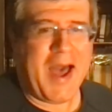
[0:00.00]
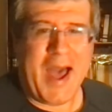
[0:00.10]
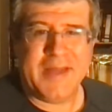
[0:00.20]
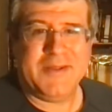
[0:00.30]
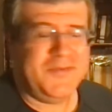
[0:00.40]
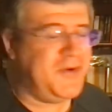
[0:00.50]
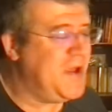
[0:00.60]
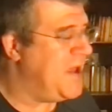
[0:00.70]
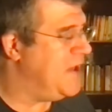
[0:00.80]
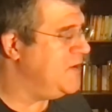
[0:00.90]
At the
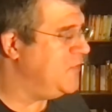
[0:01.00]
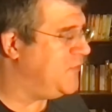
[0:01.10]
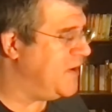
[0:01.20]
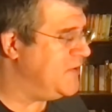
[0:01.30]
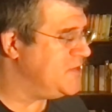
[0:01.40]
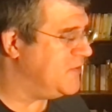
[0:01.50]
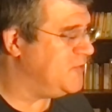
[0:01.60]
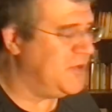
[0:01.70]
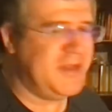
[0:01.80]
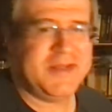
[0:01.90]
very end, you find yourself
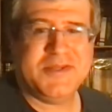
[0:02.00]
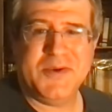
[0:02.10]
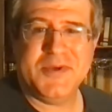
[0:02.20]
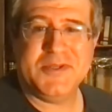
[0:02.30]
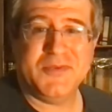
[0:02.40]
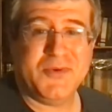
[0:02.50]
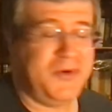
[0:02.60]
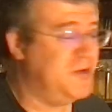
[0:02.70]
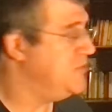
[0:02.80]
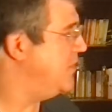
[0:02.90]
doing that sequence of
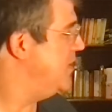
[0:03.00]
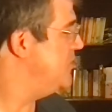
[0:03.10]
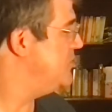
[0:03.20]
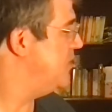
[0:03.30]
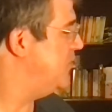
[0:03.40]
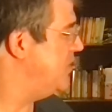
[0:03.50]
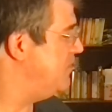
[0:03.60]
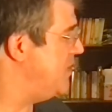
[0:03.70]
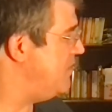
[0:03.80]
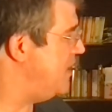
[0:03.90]
chords, right? You start with a
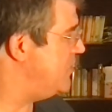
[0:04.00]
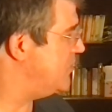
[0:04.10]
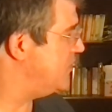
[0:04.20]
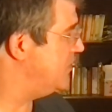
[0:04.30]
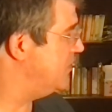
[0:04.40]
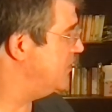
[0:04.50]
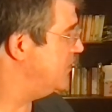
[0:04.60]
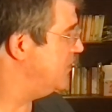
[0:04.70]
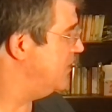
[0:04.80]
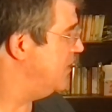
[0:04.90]
B major,
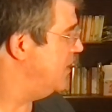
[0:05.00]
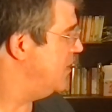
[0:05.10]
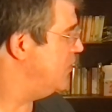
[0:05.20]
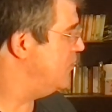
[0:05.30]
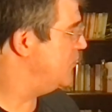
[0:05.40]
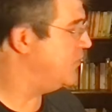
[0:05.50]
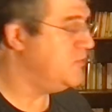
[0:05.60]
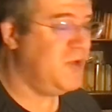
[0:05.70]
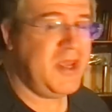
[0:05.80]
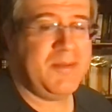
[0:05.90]
you move on
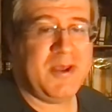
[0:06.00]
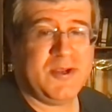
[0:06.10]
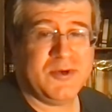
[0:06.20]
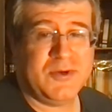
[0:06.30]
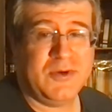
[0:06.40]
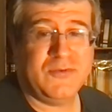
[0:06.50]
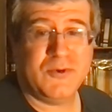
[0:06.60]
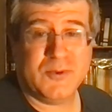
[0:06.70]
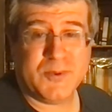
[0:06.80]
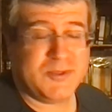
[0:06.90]
to E major,
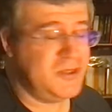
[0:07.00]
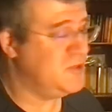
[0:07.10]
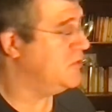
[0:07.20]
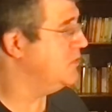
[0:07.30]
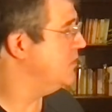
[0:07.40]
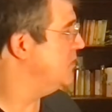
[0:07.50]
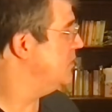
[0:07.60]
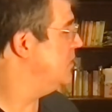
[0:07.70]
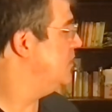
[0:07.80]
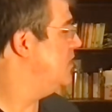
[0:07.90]
fourth position,
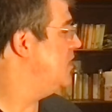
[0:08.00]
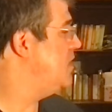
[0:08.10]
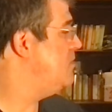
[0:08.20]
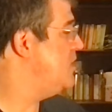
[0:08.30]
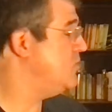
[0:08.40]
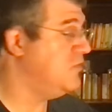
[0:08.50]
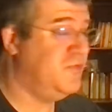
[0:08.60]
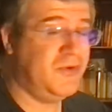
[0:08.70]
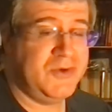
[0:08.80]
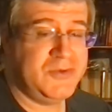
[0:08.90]
E major in
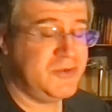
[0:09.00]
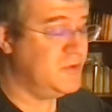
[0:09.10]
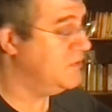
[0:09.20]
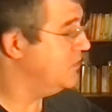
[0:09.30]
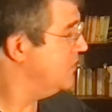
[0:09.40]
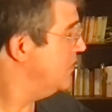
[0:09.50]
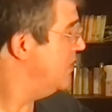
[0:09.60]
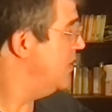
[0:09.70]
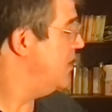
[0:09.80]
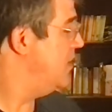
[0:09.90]
first,
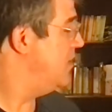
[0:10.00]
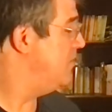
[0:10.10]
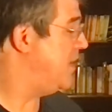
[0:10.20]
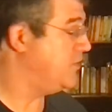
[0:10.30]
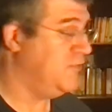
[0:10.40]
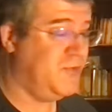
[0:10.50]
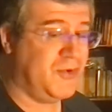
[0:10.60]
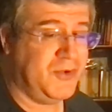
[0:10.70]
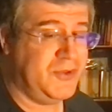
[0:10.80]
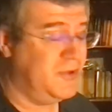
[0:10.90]
back to
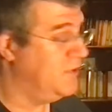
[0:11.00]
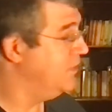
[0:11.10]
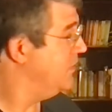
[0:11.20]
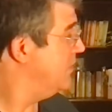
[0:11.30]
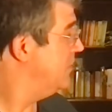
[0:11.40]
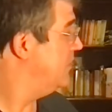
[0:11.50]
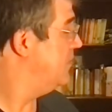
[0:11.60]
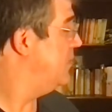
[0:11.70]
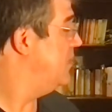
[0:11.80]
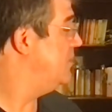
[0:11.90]
fourth,
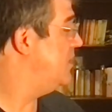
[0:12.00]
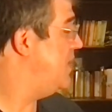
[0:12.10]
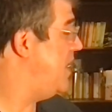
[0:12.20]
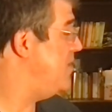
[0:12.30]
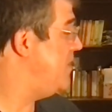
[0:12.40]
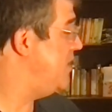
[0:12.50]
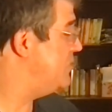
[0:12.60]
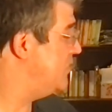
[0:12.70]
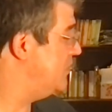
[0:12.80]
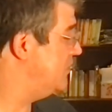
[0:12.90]
then A major,